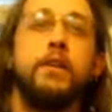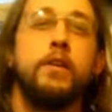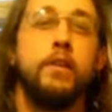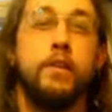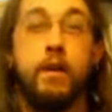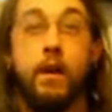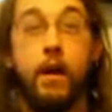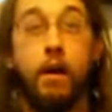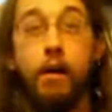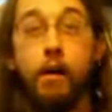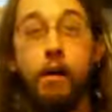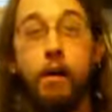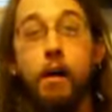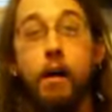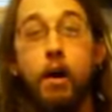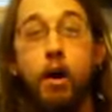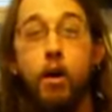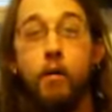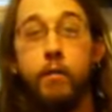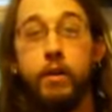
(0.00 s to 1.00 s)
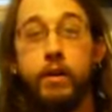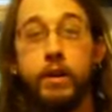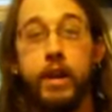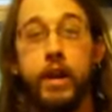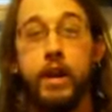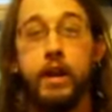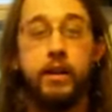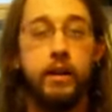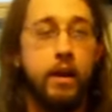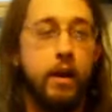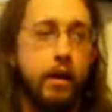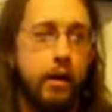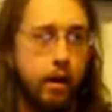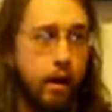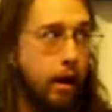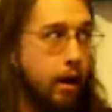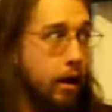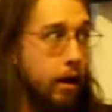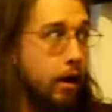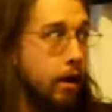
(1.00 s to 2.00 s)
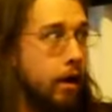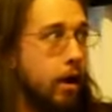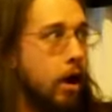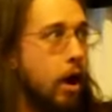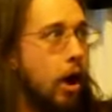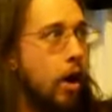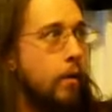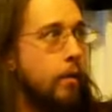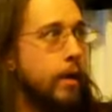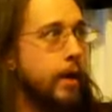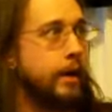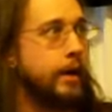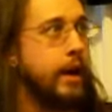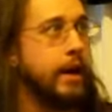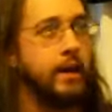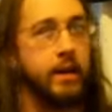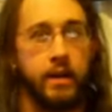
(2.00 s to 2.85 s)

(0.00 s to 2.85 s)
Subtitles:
hurricane, hurricane.